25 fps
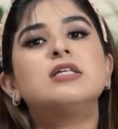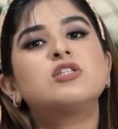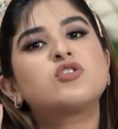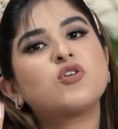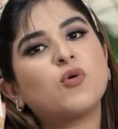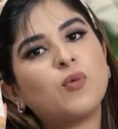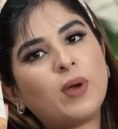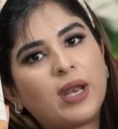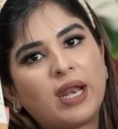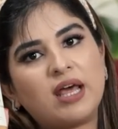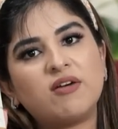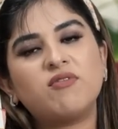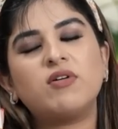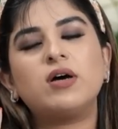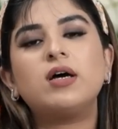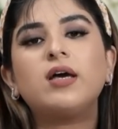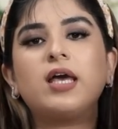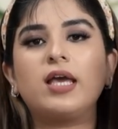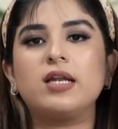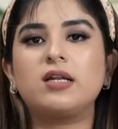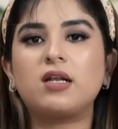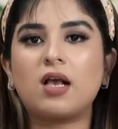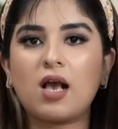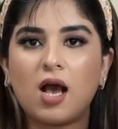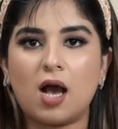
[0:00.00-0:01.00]
So whenever
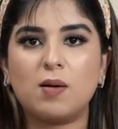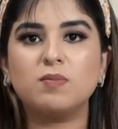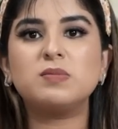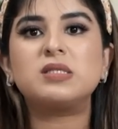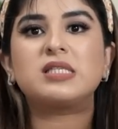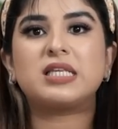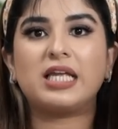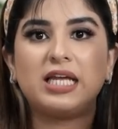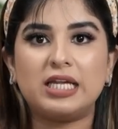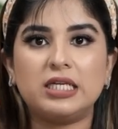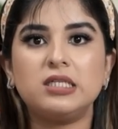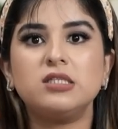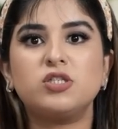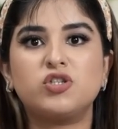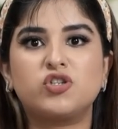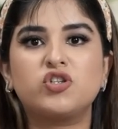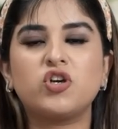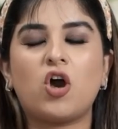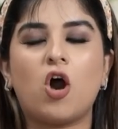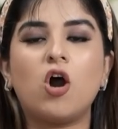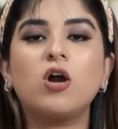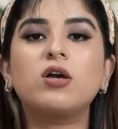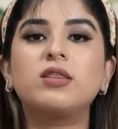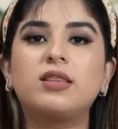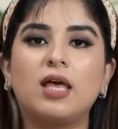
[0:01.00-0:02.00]
it comes in
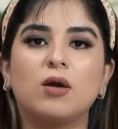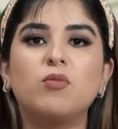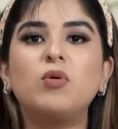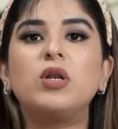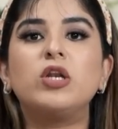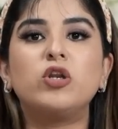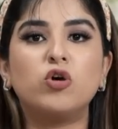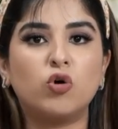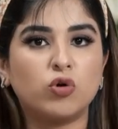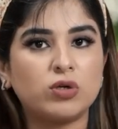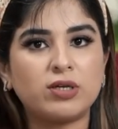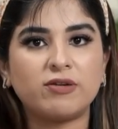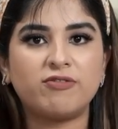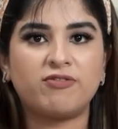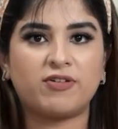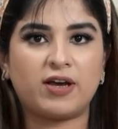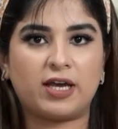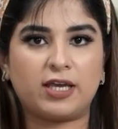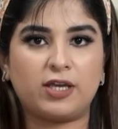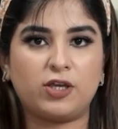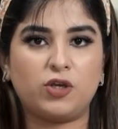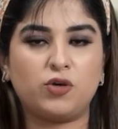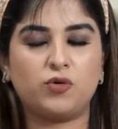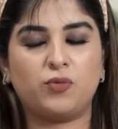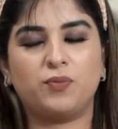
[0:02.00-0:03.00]
stock, they will
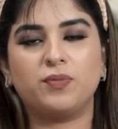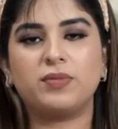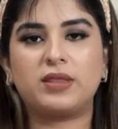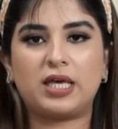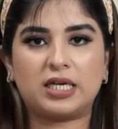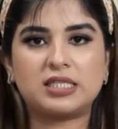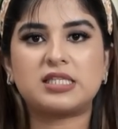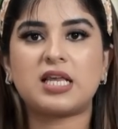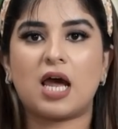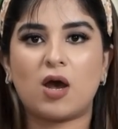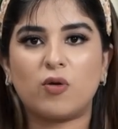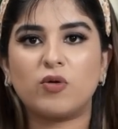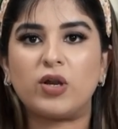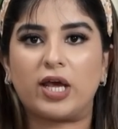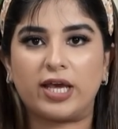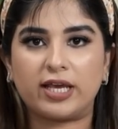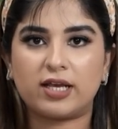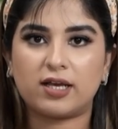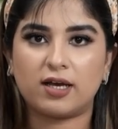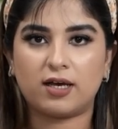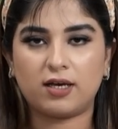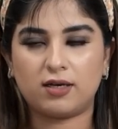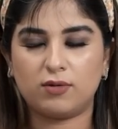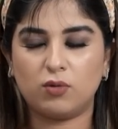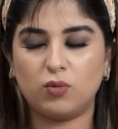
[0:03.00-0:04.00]
notify you. That's how
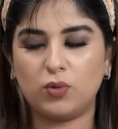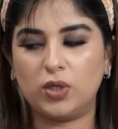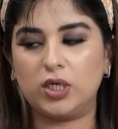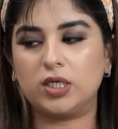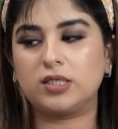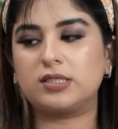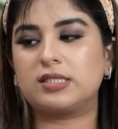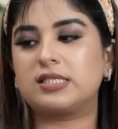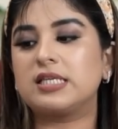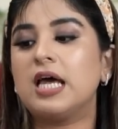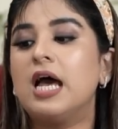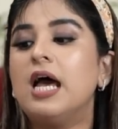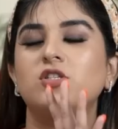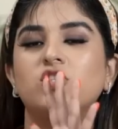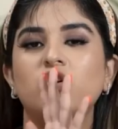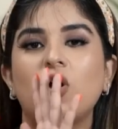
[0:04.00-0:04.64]
NYKAA works.